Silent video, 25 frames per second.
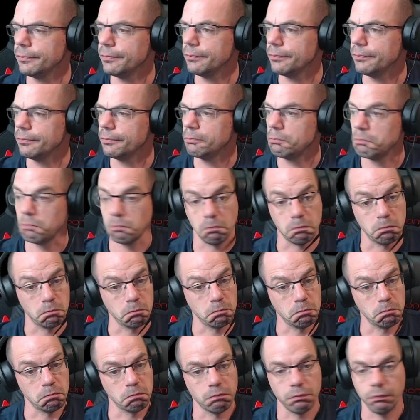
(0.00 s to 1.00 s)

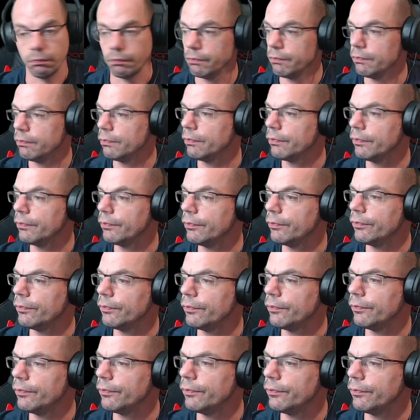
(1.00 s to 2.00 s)

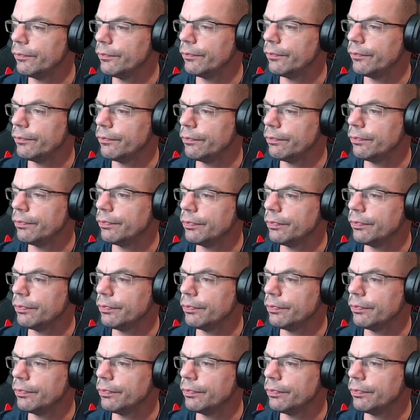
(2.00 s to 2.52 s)
Nothing is said.